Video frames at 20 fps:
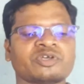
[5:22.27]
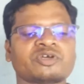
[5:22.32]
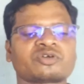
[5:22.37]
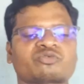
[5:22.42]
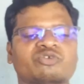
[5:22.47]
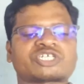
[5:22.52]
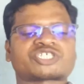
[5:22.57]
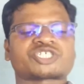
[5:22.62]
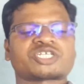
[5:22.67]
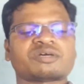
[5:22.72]

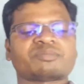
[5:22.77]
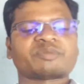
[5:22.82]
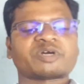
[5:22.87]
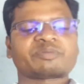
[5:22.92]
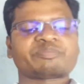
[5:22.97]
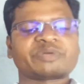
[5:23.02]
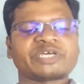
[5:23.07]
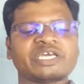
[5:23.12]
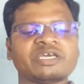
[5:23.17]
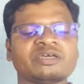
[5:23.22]
Question number
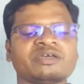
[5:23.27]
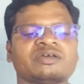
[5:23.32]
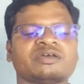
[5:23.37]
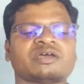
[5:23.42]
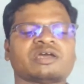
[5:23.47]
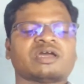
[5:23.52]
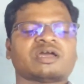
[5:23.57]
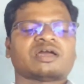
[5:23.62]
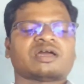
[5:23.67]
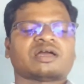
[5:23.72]
B.
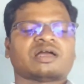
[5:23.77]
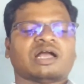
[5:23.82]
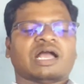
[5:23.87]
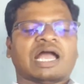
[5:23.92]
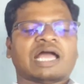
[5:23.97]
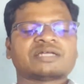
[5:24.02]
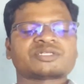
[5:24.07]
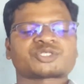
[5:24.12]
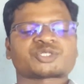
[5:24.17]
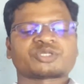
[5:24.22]

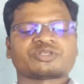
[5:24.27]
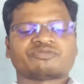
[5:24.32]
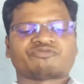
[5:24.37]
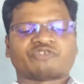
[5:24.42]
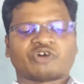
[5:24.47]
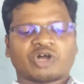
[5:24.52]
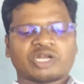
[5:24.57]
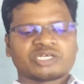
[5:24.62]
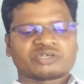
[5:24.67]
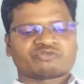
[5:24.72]
Answer the
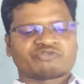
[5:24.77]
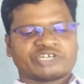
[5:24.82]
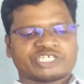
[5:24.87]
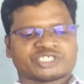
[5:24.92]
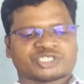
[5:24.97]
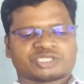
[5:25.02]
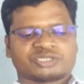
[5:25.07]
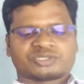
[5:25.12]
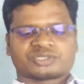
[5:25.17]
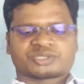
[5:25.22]
following
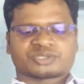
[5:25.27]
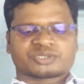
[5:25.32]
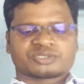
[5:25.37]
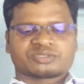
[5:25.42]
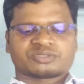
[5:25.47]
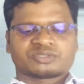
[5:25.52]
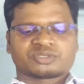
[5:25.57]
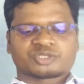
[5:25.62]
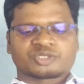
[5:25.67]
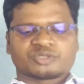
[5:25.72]
questions.
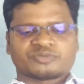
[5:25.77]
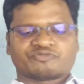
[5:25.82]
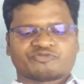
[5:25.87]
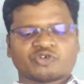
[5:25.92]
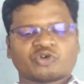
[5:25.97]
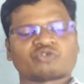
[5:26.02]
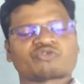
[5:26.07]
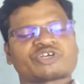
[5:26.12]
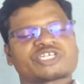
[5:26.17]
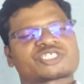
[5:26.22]
So
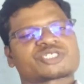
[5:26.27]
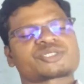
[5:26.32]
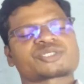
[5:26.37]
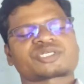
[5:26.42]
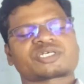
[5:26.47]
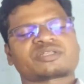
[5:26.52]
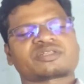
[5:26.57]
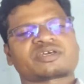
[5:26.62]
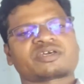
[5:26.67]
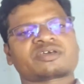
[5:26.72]
4 questions
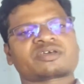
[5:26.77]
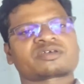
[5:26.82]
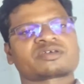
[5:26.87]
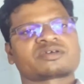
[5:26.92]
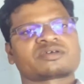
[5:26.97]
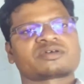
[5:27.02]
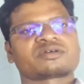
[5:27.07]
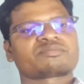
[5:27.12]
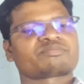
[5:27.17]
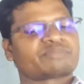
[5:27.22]
are there.
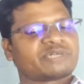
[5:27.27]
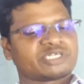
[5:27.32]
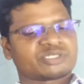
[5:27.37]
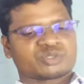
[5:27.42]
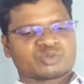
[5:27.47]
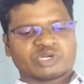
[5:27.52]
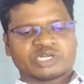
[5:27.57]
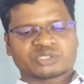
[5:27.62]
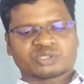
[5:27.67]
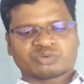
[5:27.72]
Please
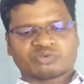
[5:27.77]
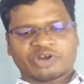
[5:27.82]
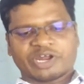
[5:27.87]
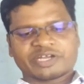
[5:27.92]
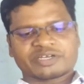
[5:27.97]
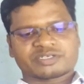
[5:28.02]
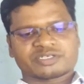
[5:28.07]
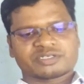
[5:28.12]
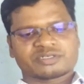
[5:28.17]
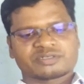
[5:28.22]
try to
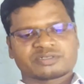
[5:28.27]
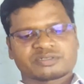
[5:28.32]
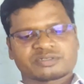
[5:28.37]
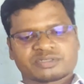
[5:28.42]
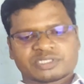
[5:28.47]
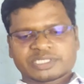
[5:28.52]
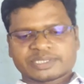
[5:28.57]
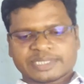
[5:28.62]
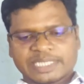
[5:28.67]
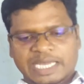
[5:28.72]
write
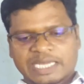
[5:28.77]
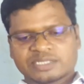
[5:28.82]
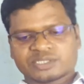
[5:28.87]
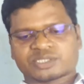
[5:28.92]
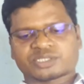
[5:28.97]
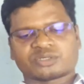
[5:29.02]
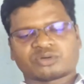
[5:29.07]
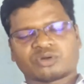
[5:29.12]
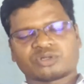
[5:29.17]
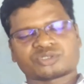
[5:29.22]
this
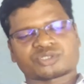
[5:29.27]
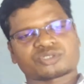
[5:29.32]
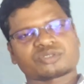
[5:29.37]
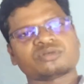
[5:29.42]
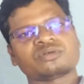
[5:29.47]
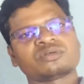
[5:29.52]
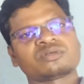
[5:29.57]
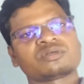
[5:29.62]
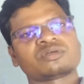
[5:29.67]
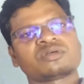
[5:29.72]
answer also.
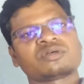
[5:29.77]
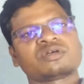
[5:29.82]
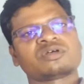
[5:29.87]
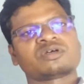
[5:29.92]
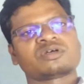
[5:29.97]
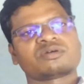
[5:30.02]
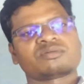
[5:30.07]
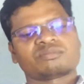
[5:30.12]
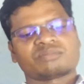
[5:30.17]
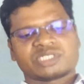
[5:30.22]

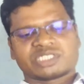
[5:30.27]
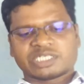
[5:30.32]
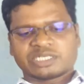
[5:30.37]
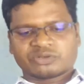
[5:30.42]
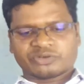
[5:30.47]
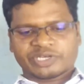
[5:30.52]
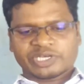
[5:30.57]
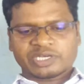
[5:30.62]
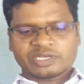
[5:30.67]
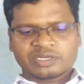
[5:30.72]
But
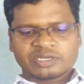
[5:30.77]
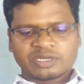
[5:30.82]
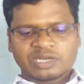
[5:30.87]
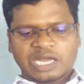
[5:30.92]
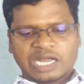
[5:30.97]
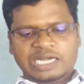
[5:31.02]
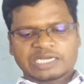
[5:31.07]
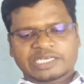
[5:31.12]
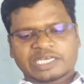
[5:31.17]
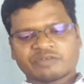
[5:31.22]
then
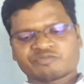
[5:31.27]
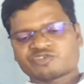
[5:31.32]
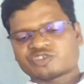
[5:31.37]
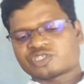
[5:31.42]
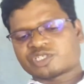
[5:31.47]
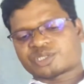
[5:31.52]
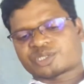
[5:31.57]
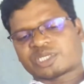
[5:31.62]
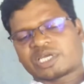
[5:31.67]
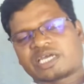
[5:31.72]
I'll give you
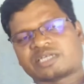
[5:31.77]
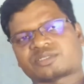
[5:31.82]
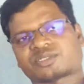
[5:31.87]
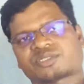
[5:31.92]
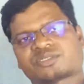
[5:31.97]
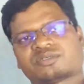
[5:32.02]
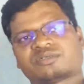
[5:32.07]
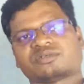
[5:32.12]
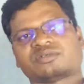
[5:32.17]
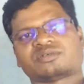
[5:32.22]
this
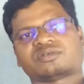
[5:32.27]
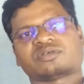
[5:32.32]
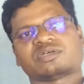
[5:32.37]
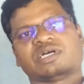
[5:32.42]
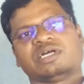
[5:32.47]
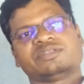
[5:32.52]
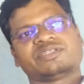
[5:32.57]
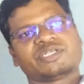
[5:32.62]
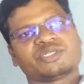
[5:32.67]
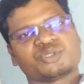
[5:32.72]
answer,
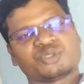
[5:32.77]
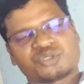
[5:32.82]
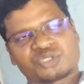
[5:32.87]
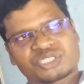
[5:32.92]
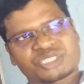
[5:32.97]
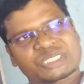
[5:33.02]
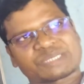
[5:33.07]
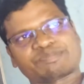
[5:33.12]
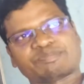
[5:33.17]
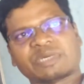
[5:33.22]
and then you
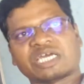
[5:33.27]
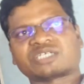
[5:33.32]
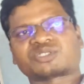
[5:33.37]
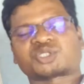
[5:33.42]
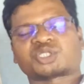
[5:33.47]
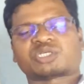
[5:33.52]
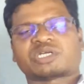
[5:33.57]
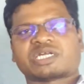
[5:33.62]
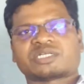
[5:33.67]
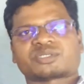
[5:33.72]
just match
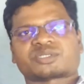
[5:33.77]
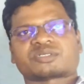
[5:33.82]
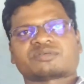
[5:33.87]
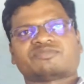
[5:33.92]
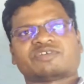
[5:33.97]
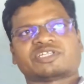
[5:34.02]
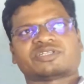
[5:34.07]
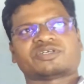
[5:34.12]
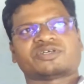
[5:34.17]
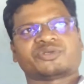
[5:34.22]
your answer
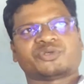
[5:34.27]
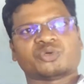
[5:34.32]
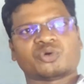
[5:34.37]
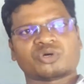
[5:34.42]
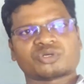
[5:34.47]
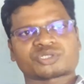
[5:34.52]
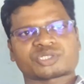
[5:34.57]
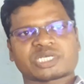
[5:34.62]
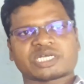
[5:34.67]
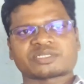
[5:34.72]
whether
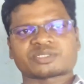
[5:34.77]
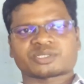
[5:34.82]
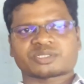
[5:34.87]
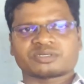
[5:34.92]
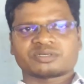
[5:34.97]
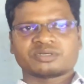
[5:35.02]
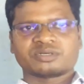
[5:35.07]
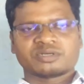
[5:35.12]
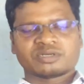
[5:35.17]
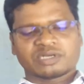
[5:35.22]
yours
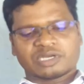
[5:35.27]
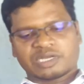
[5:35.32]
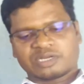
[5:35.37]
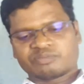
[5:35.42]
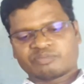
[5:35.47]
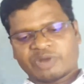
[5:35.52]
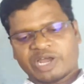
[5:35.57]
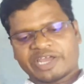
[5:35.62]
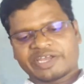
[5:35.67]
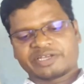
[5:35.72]
answer and
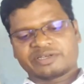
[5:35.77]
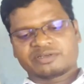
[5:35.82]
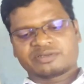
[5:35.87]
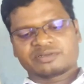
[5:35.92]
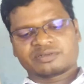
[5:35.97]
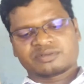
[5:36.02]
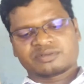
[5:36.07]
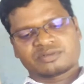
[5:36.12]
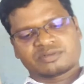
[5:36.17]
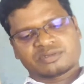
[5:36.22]
mine
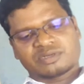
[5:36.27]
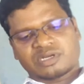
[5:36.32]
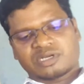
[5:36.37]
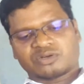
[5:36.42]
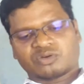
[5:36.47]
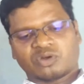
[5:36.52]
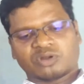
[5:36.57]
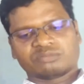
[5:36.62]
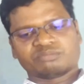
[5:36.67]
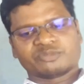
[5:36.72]
are
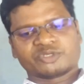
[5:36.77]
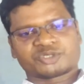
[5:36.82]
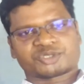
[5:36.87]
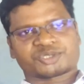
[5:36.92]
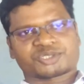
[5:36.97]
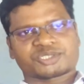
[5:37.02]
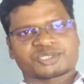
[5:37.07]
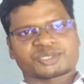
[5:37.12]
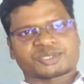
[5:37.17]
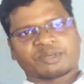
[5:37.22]

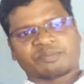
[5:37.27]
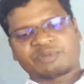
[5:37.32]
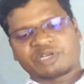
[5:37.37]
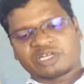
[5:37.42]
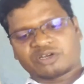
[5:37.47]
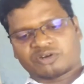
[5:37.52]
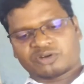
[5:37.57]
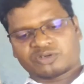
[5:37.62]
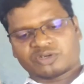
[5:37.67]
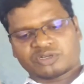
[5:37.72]
almost
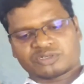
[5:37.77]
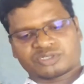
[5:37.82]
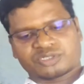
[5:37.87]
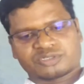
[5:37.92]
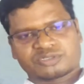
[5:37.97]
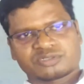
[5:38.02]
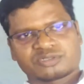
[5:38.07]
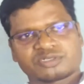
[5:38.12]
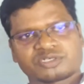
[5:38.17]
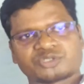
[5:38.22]
similar or not.
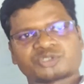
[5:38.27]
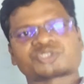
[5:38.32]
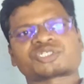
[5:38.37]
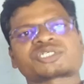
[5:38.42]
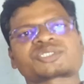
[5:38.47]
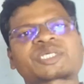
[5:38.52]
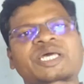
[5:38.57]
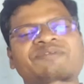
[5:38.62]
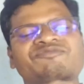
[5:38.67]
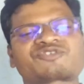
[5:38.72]
You
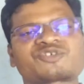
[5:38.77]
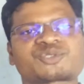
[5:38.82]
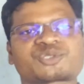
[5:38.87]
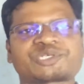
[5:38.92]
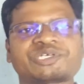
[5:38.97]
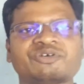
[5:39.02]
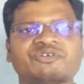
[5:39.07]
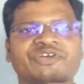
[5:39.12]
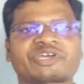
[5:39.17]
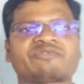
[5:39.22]
just have to
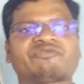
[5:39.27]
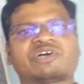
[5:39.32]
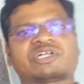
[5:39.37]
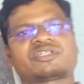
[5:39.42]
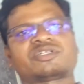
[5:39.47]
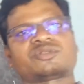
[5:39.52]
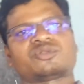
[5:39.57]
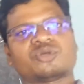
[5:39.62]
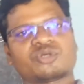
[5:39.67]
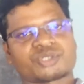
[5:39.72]
see
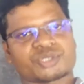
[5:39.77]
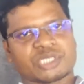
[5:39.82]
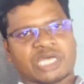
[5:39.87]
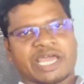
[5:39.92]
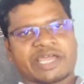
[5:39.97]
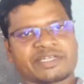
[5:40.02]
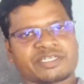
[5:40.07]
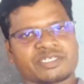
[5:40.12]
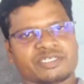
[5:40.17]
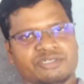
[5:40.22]
whether those
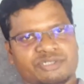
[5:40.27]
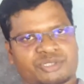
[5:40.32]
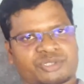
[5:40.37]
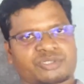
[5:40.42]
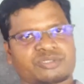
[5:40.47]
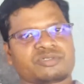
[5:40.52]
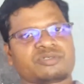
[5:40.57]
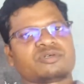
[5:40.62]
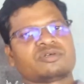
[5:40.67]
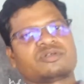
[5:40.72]
ideas,
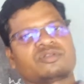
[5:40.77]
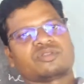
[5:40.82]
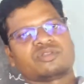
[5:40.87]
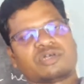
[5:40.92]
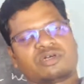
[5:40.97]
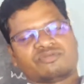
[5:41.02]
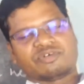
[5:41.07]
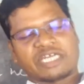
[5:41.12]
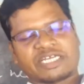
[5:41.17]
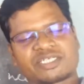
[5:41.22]

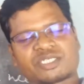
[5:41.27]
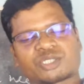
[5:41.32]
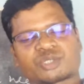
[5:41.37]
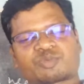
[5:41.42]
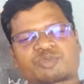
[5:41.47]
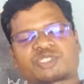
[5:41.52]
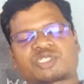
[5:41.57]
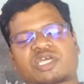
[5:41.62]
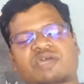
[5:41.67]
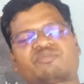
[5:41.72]
the ideas
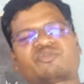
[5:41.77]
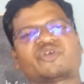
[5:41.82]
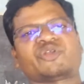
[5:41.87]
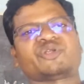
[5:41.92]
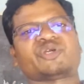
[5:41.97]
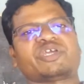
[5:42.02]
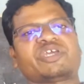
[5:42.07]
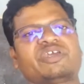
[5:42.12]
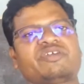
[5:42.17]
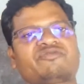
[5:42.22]
which I'm going to
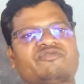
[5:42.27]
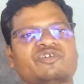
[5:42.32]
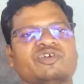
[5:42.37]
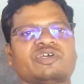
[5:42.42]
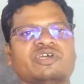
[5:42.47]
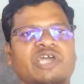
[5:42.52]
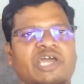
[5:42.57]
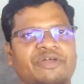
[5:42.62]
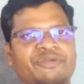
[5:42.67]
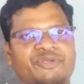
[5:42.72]
give
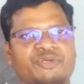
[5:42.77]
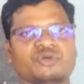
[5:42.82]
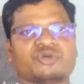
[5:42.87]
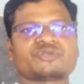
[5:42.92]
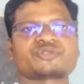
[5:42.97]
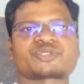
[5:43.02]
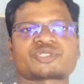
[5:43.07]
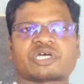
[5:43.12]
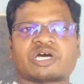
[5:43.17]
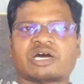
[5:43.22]
and
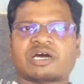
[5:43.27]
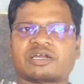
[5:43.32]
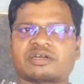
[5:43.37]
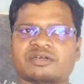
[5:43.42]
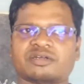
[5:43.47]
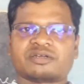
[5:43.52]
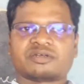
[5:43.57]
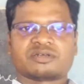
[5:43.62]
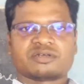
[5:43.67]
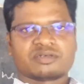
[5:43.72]
yours are
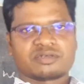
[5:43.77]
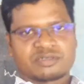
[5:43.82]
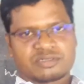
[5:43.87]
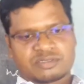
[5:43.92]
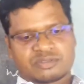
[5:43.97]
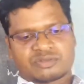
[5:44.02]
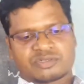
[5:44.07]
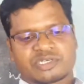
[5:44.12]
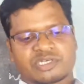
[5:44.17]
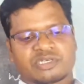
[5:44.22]

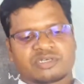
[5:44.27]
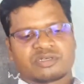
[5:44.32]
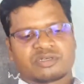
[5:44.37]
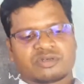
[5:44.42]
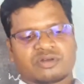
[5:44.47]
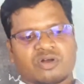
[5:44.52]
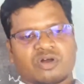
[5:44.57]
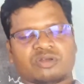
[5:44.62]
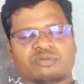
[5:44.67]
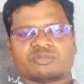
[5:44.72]

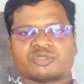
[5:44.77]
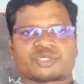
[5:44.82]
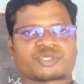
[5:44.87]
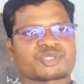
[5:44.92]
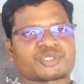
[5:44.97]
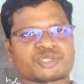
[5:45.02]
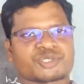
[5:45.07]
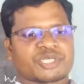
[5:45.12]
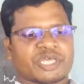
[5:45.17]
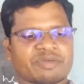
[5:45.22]

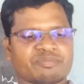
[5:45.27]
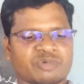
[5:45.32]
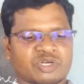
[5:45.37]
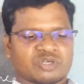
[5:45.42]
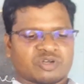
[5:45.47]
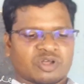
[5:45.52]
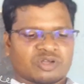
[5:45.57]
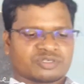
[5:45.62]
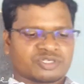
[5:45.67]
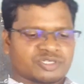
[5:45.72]
almost same or
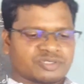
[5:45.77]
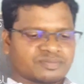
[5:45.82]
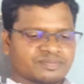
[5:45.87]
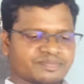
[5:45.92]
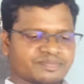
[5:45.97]
not.